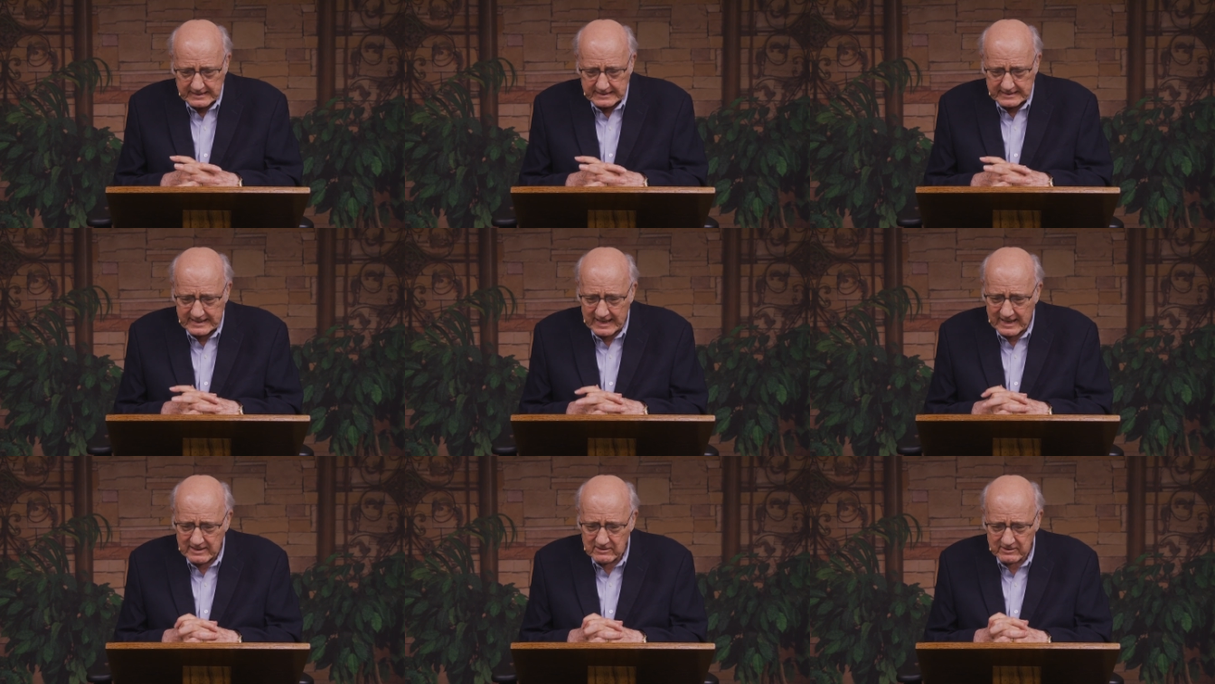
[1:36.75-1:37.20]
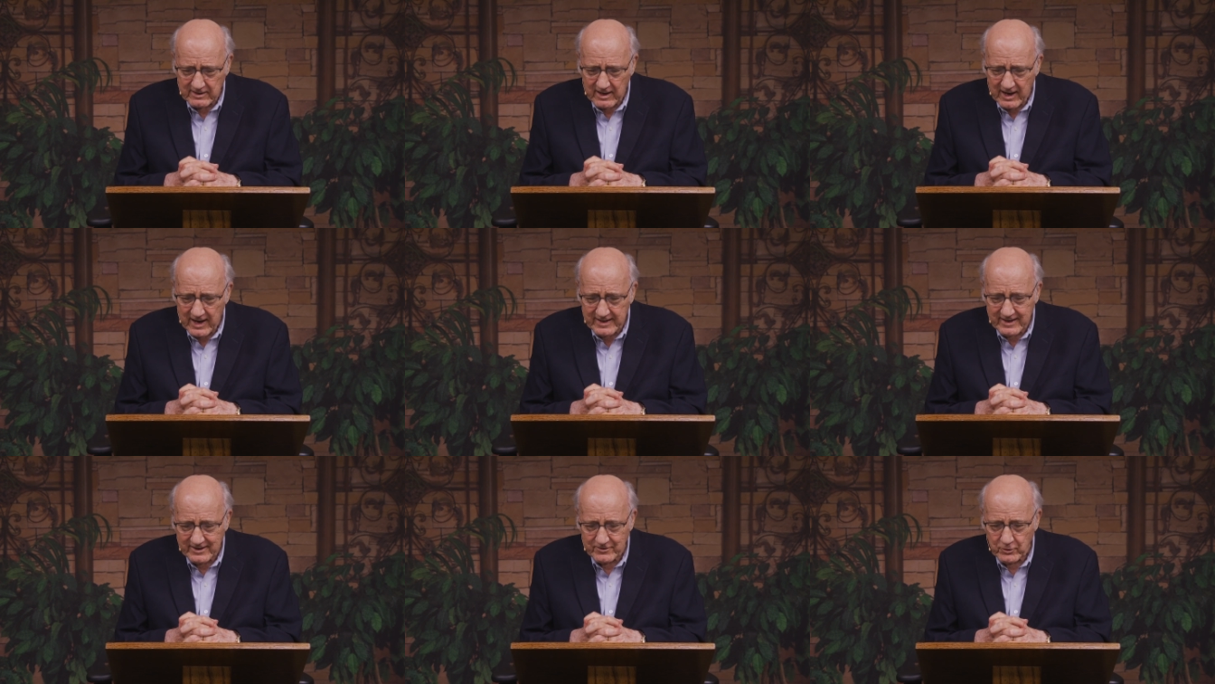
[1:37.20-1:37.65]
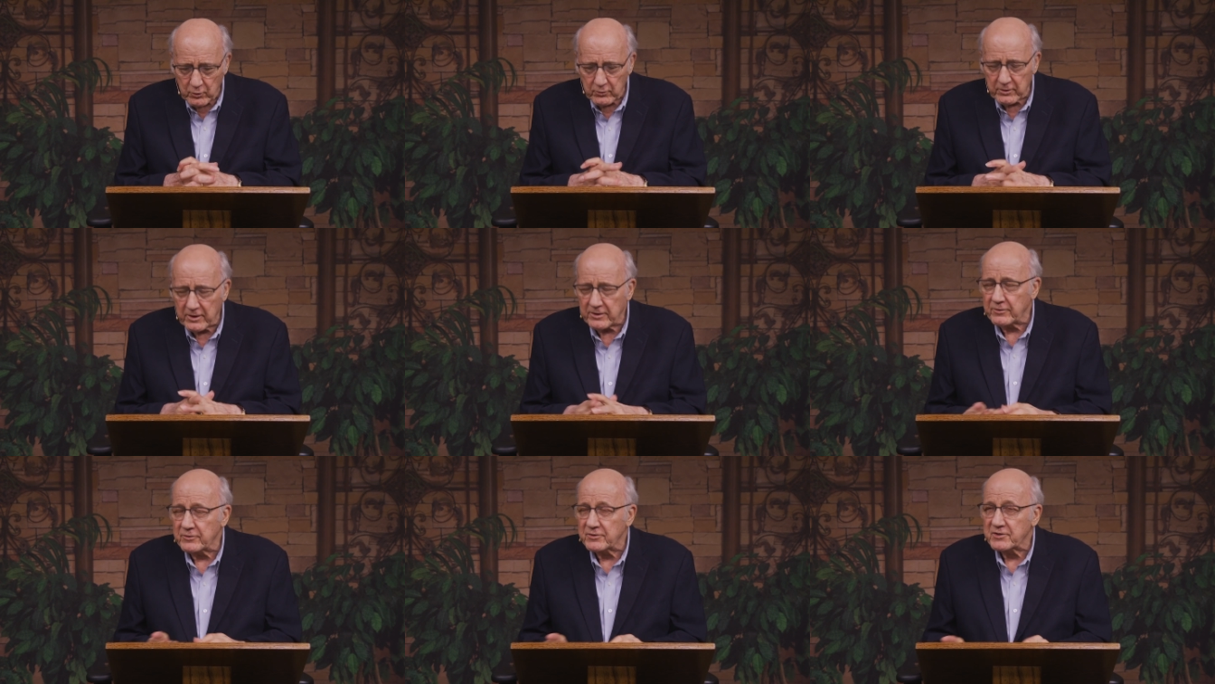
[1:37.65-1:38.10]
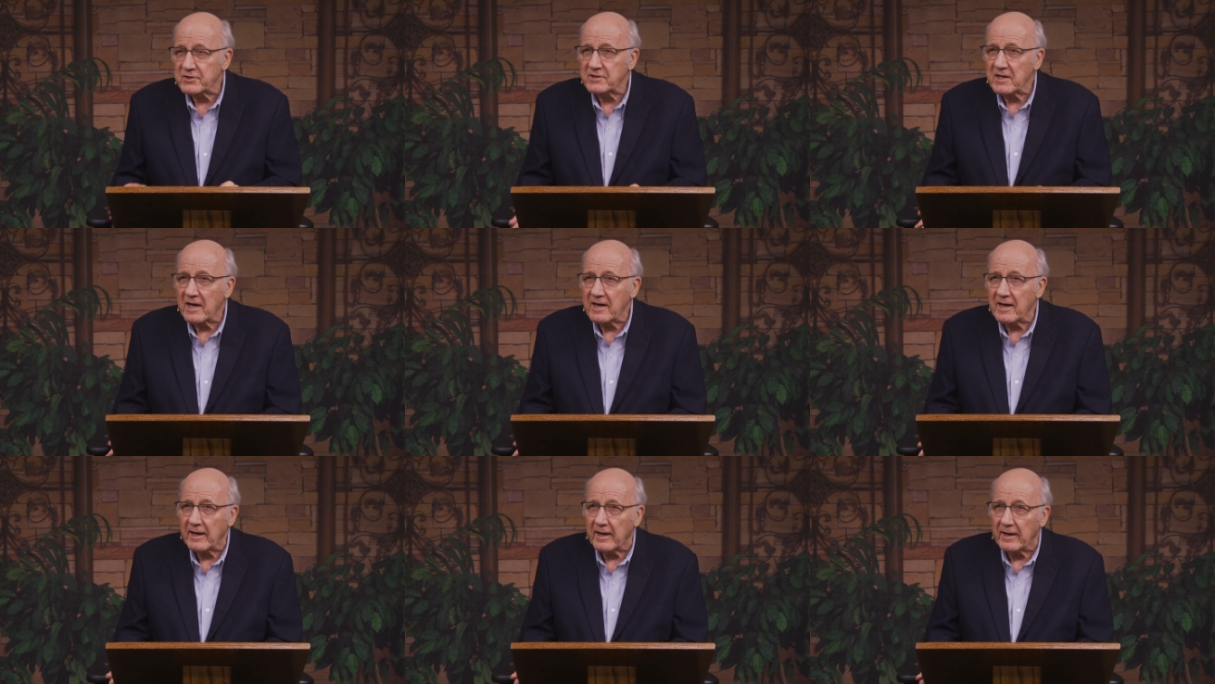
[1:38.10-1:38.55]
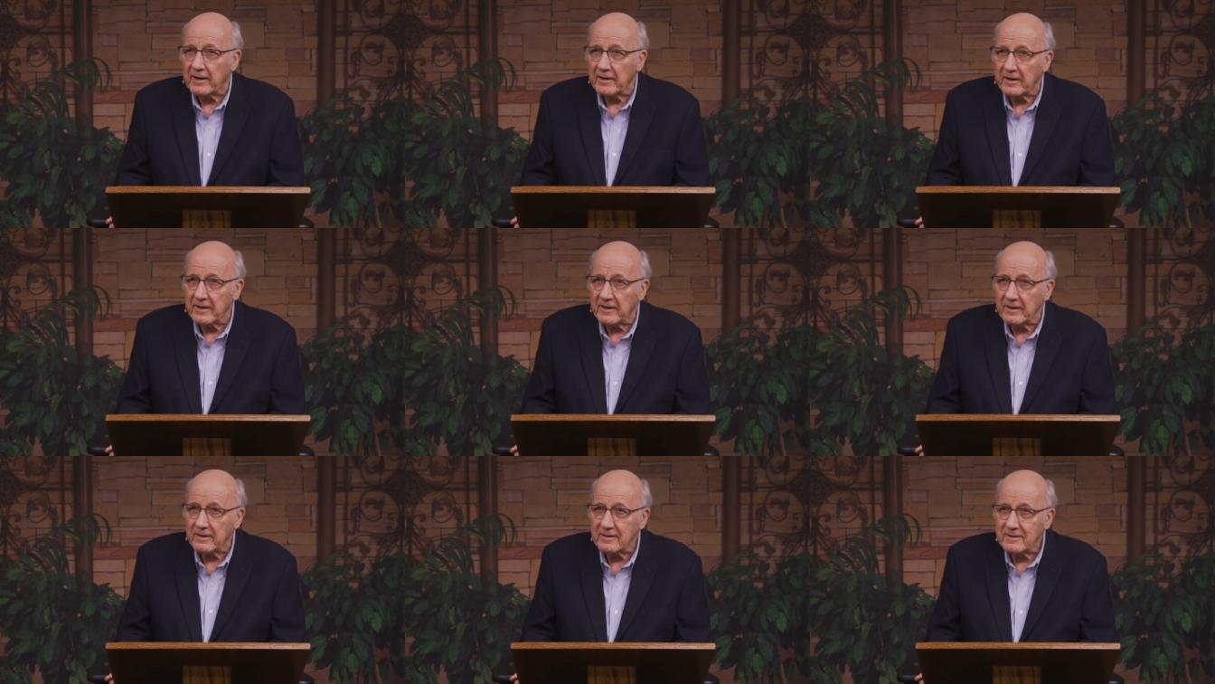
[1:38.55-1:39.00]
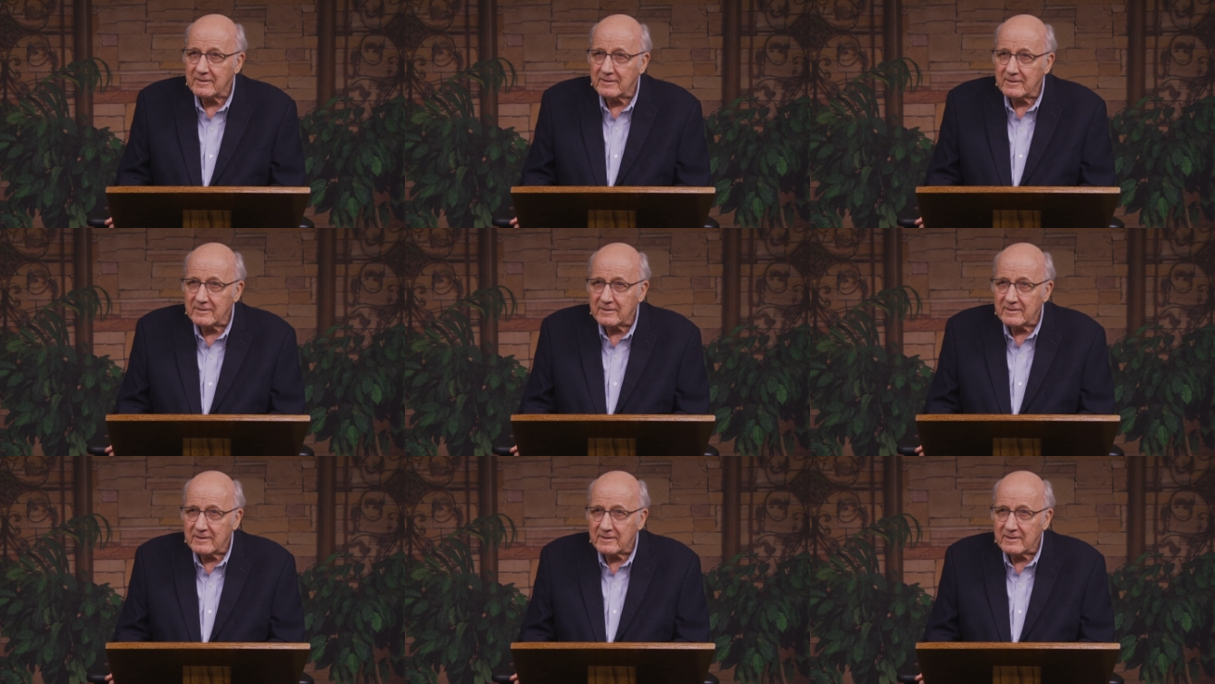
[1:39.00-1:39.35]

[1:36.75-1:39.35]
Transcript: entitled God I Don't Understand, and